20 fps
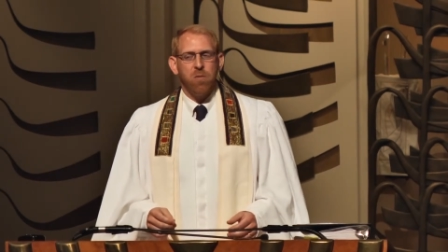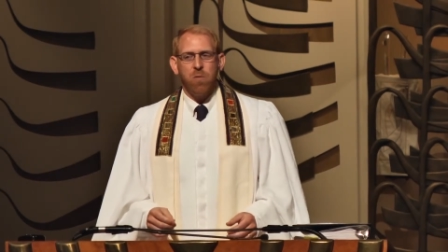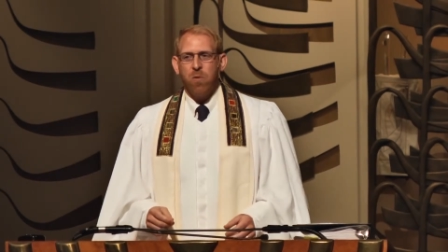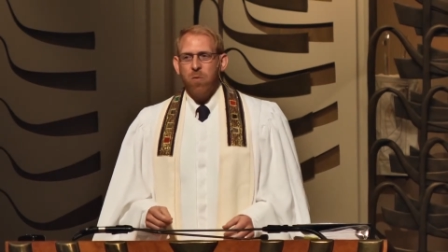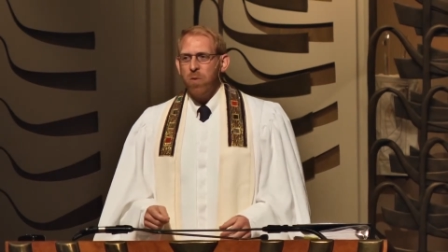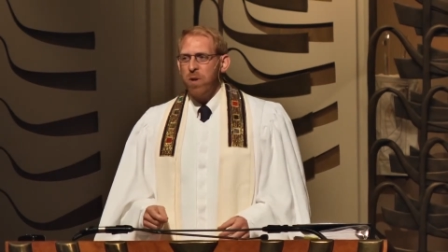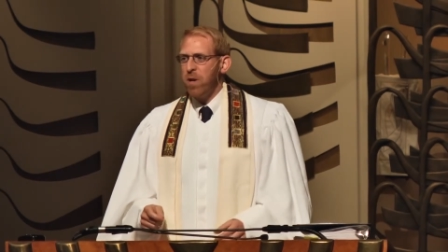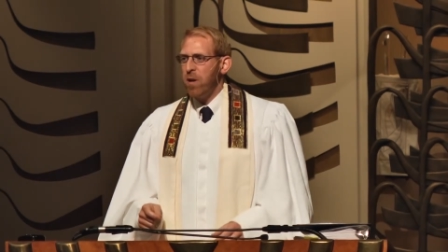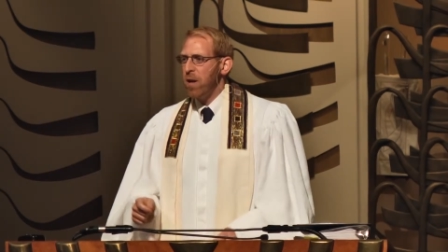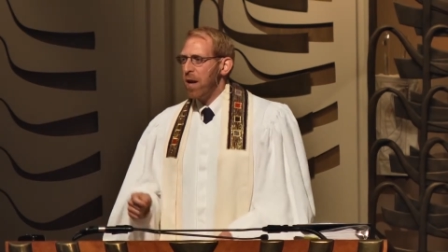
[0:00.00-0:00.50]

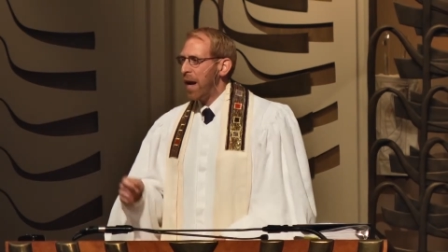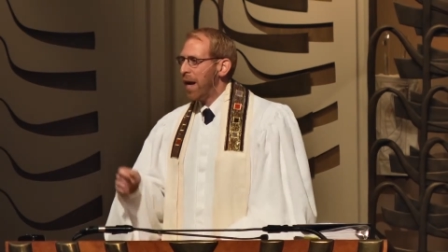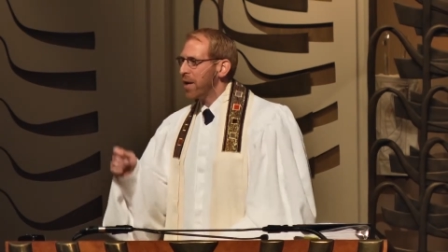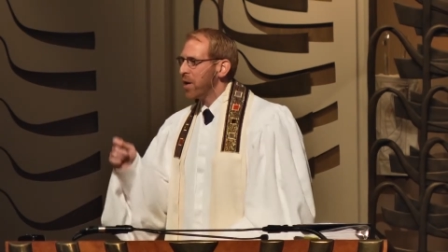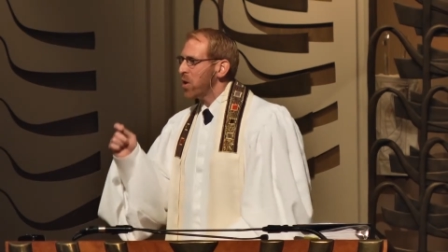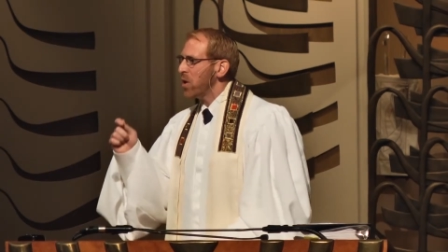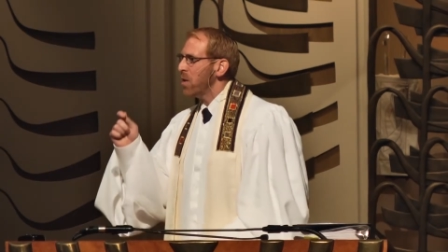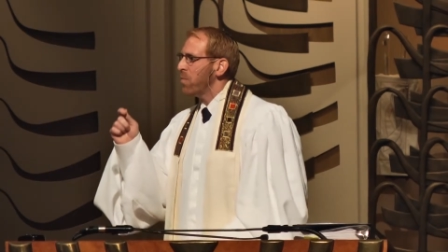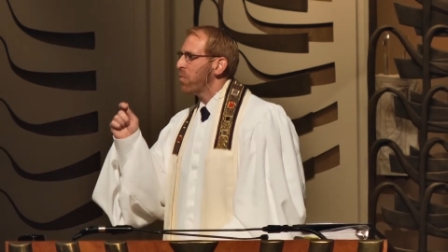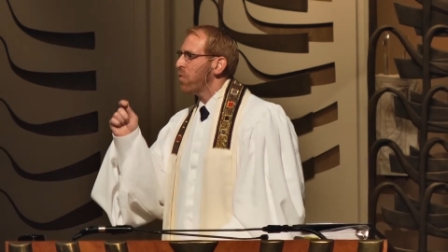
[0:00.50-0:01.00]
where we could
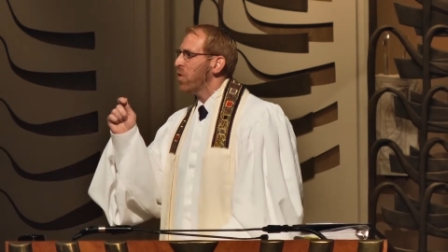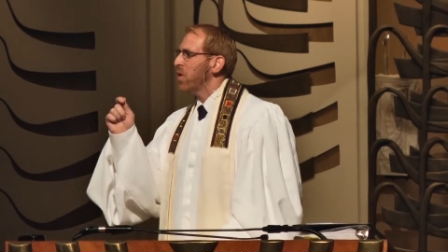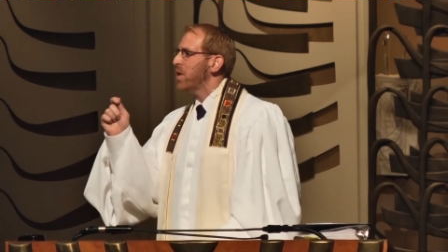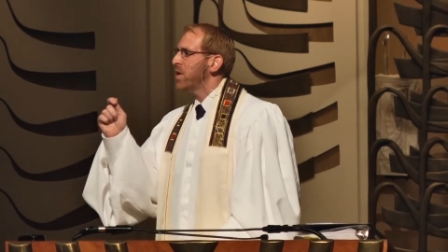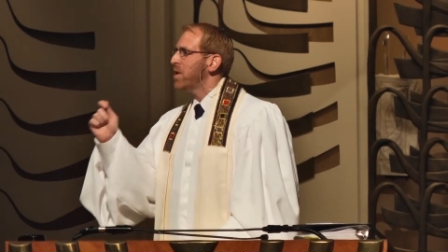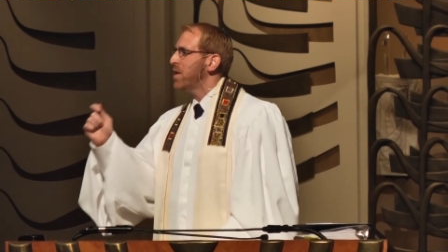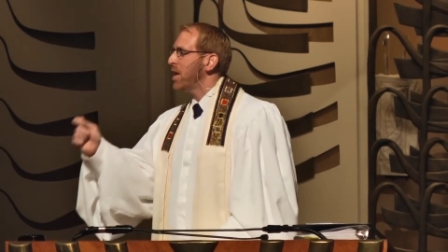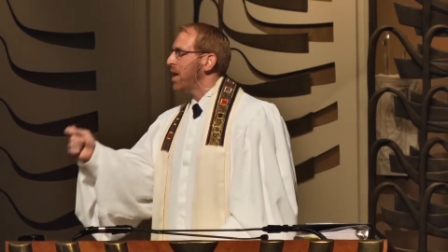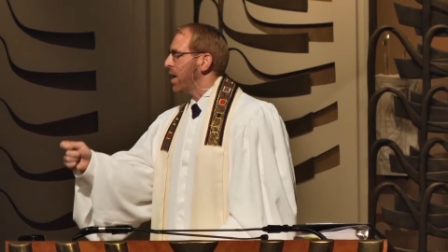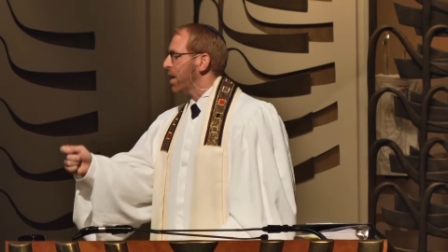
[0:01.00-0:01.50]
actually
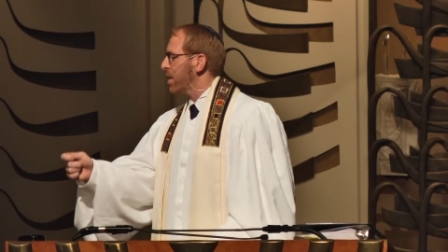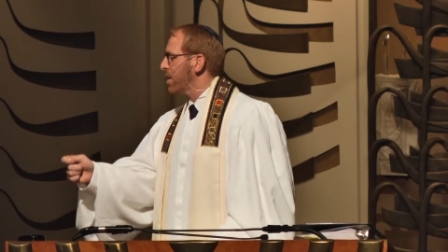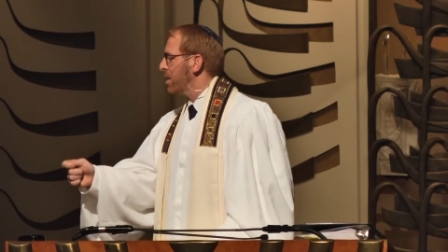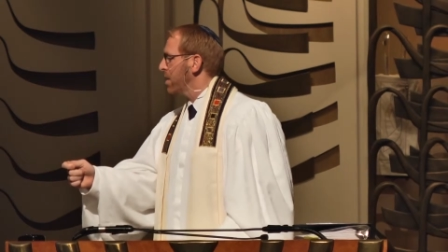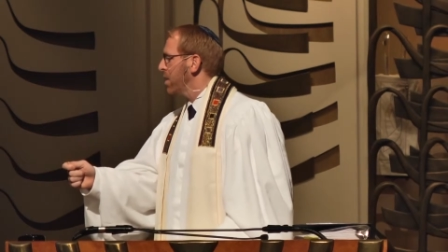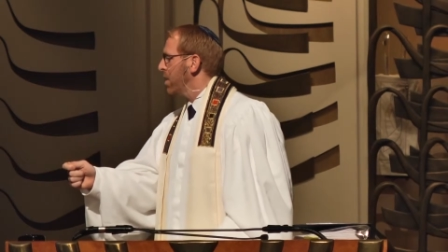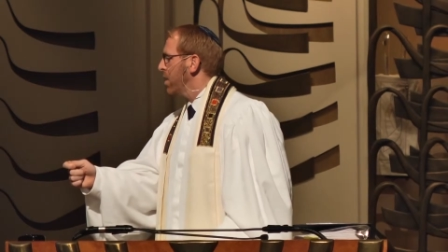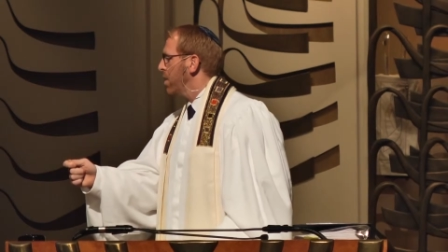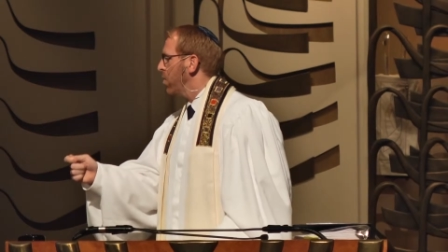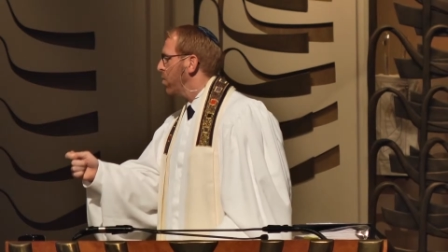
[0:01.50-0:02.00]
predict